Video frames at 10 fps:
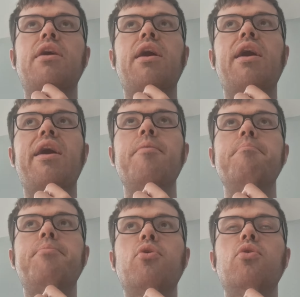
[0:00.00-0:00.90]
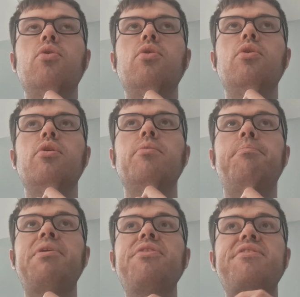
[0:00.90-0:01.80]
But
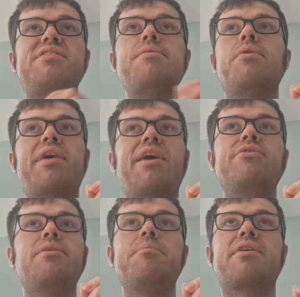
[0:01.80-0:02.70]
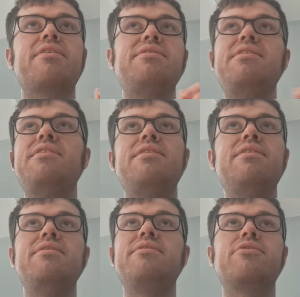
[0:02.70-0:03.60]
build the team around him, because
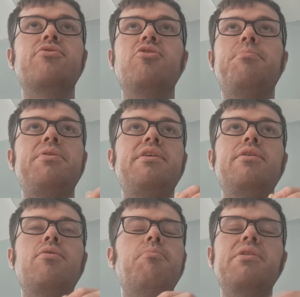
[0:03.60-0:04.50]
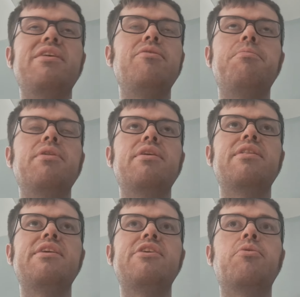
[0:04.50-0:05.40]
he is going to be unbelievable
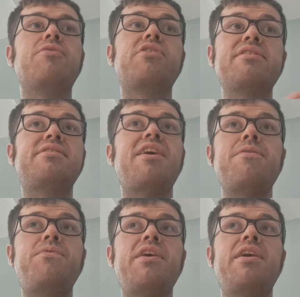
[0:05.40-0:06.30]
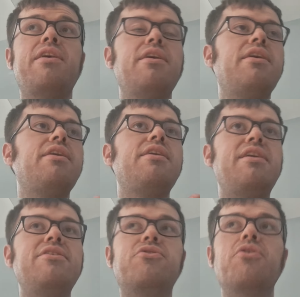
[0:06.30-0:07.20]
in League One. If he can stay fit,
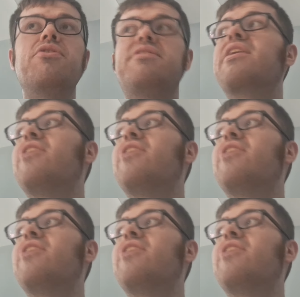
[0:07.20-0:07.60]
He's going to